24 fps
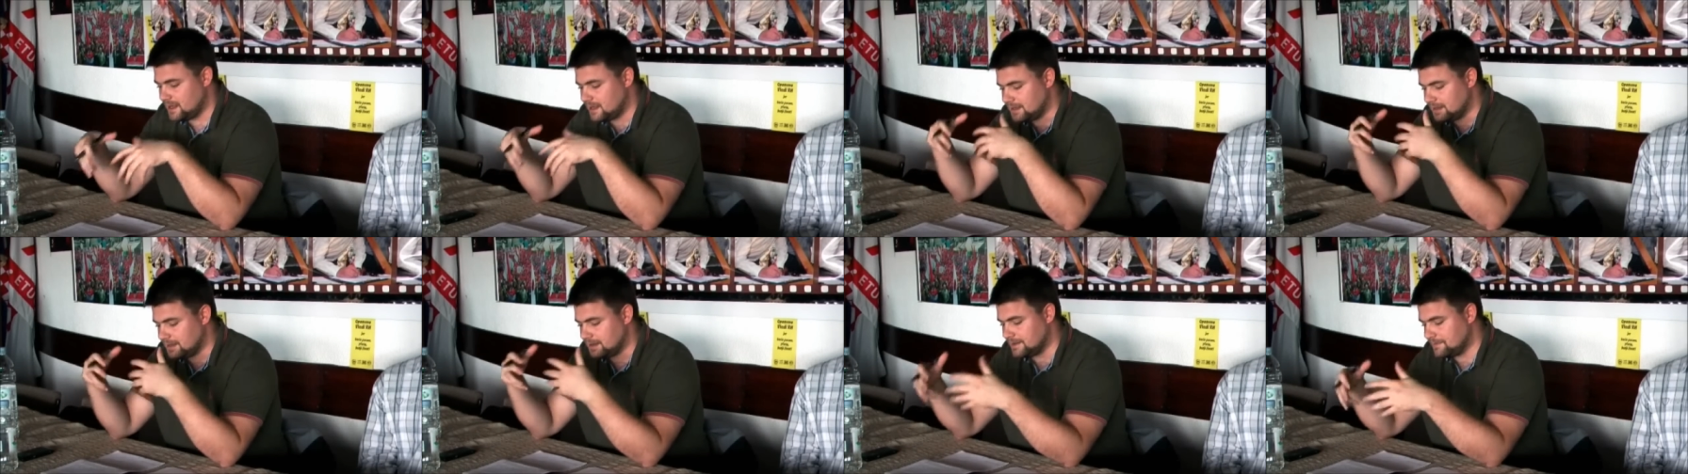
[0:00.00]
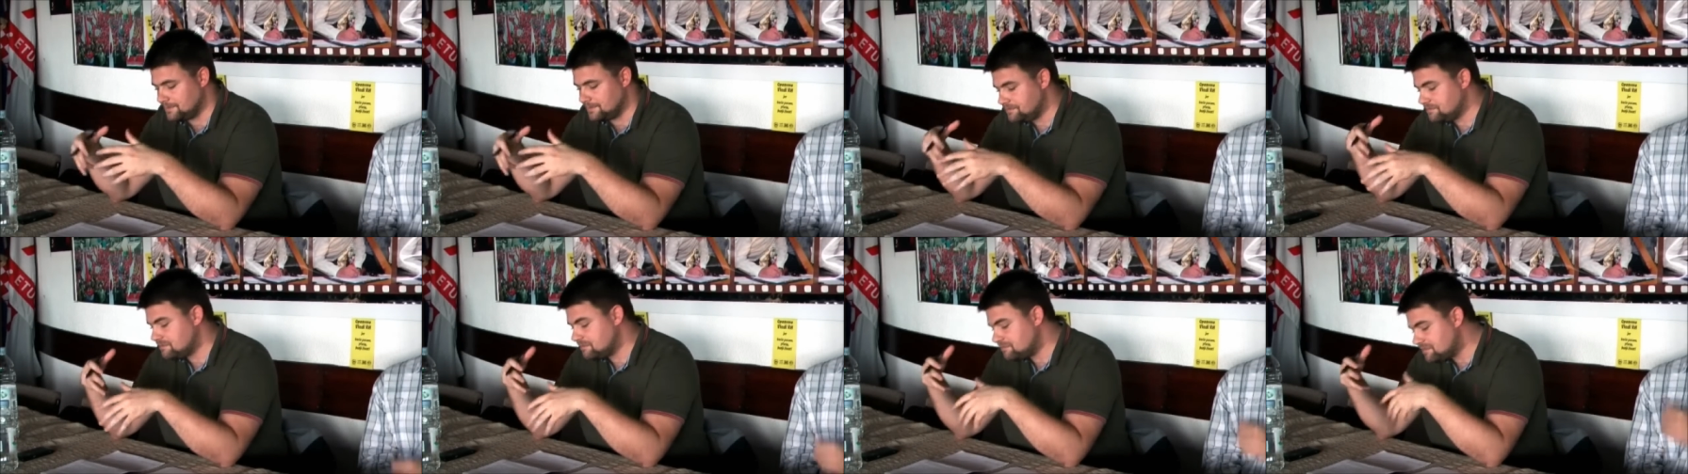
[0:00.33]
uh,
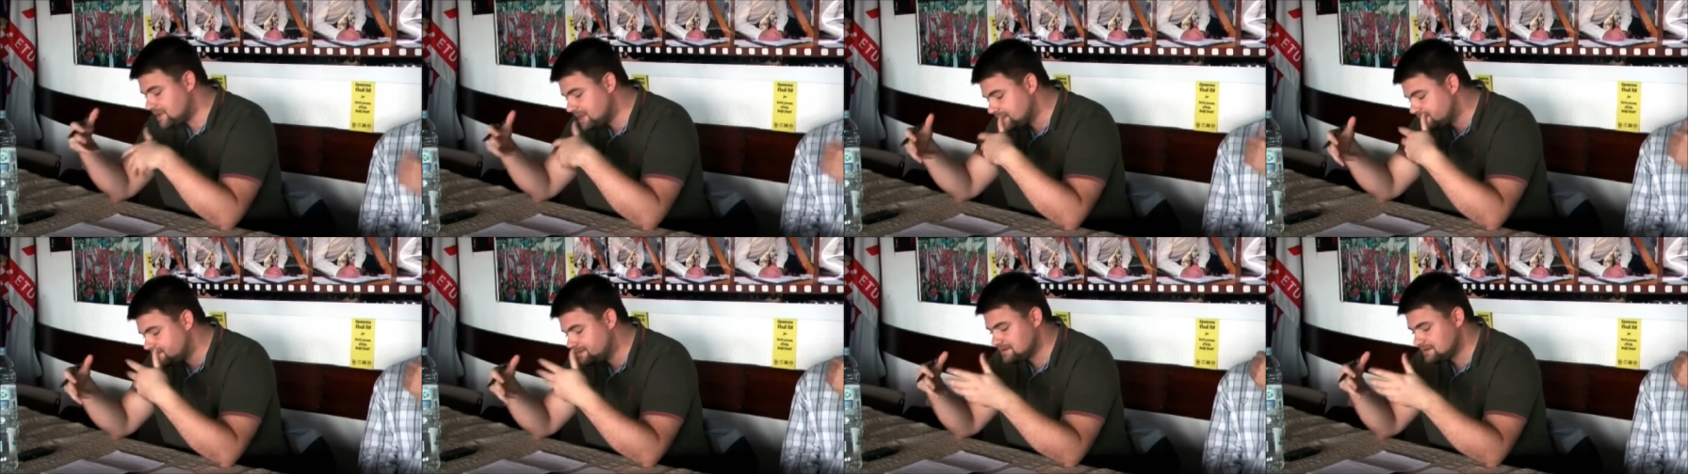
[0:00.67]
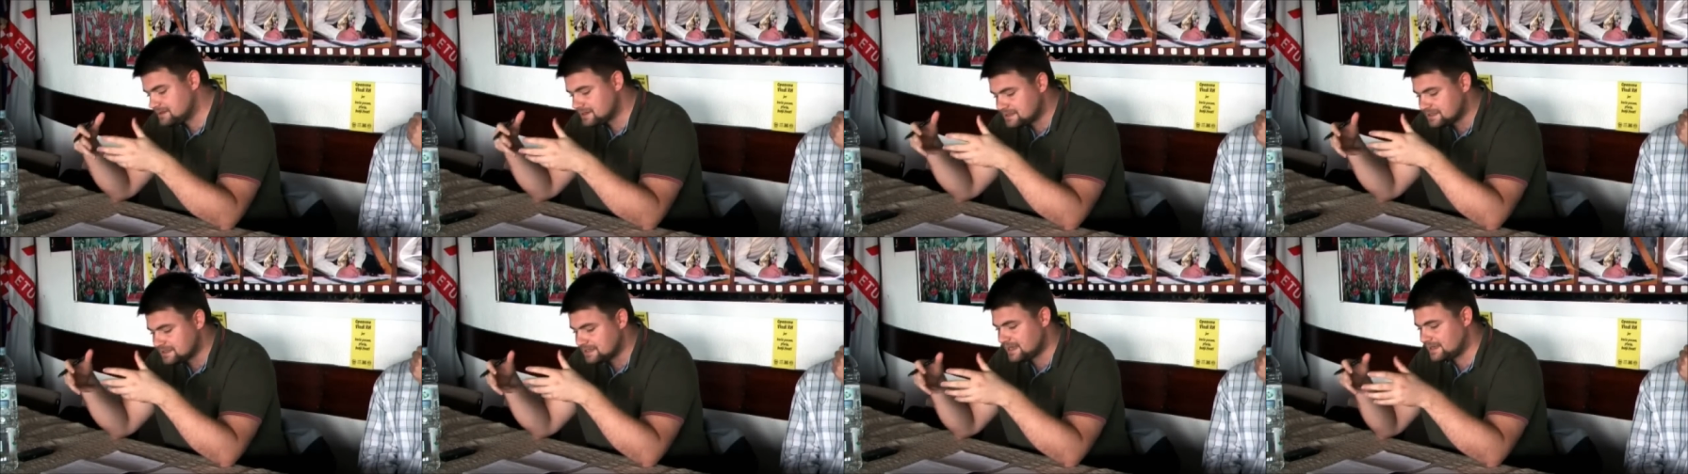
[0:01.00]
but
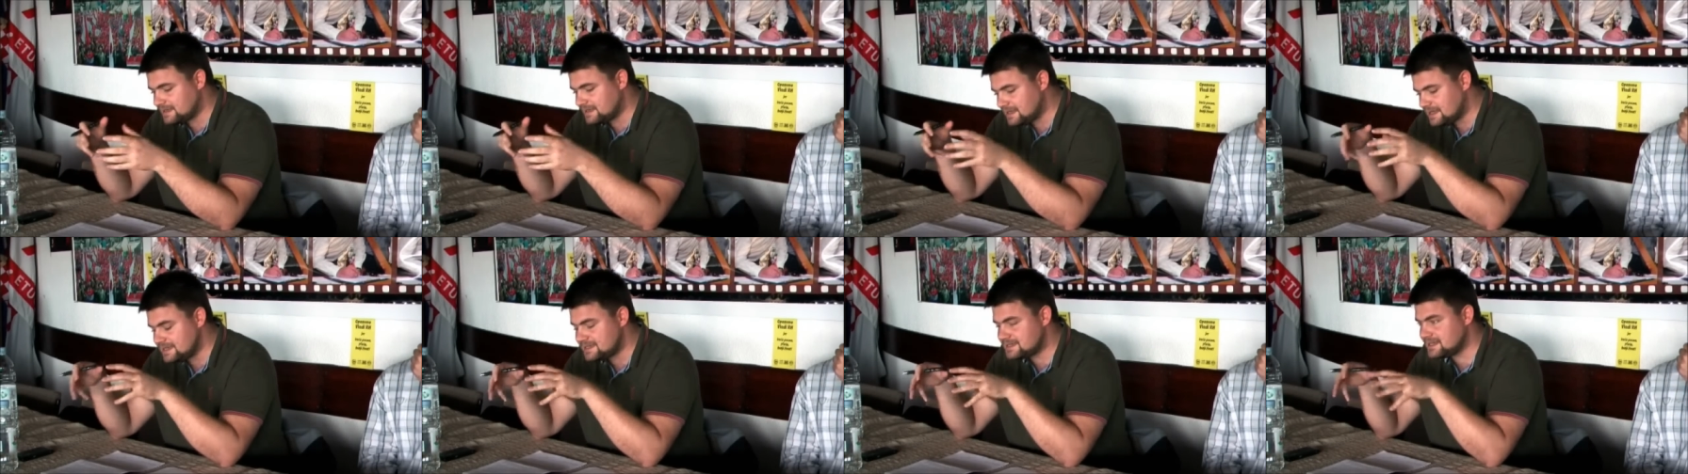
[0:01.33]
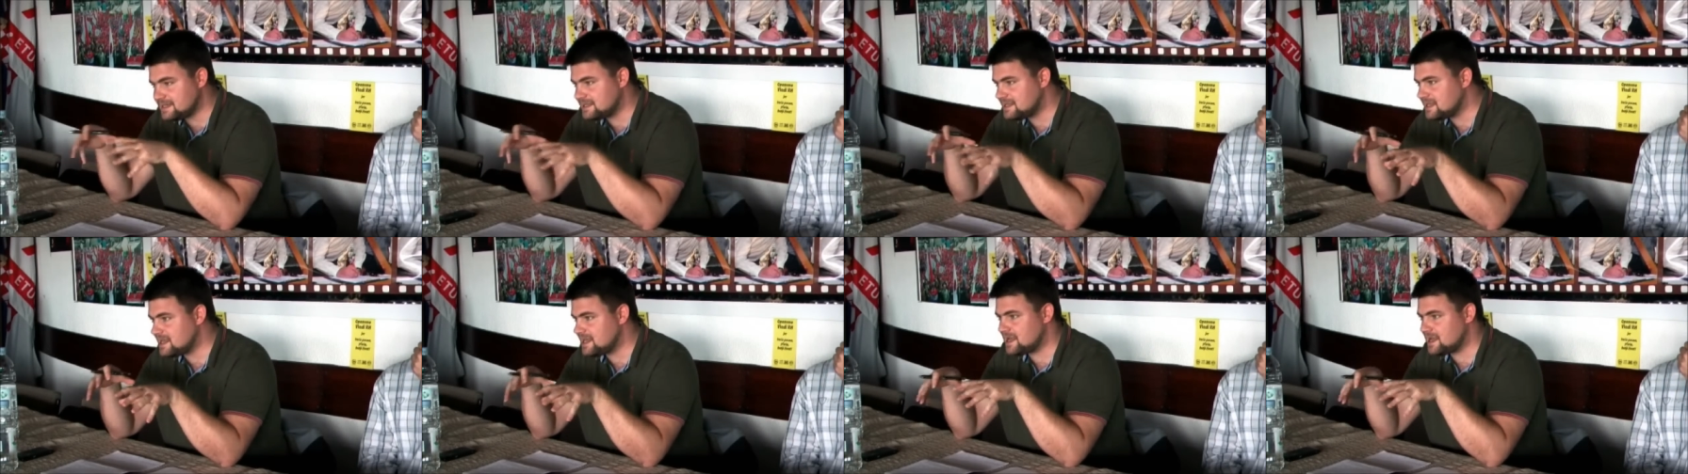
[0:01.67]
uh, at least
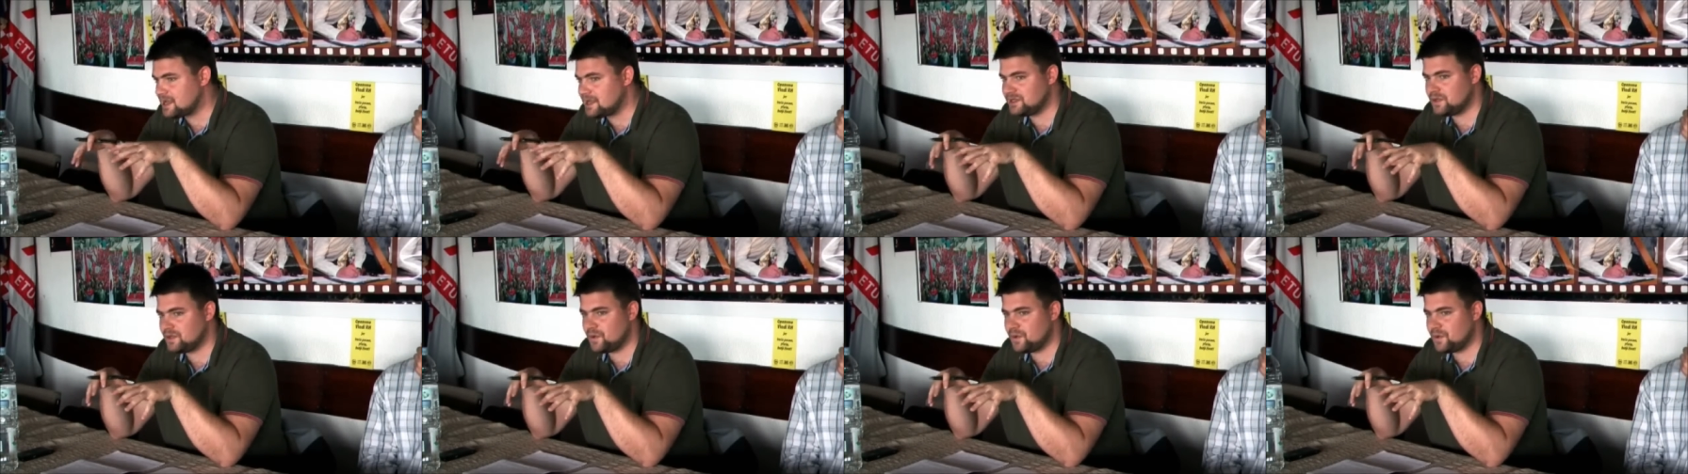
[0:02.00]
in the,